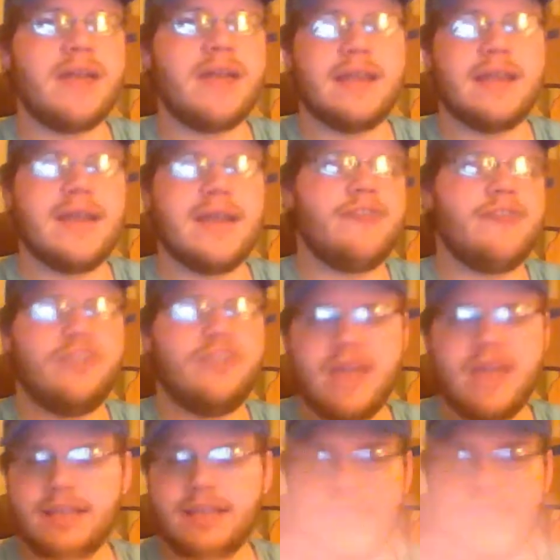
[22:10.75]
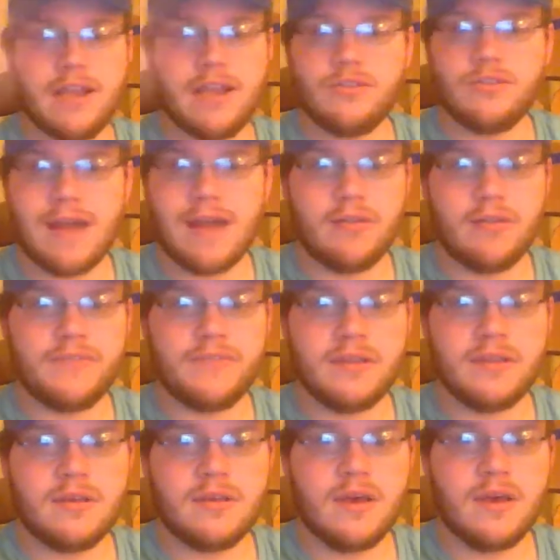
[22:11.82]
I can actually take his character out of
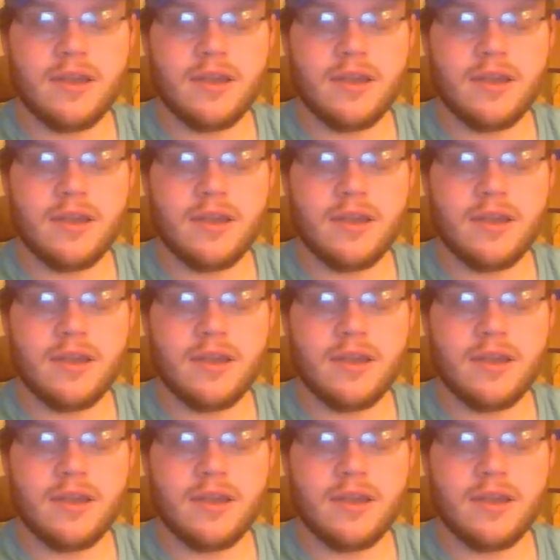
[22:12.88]
the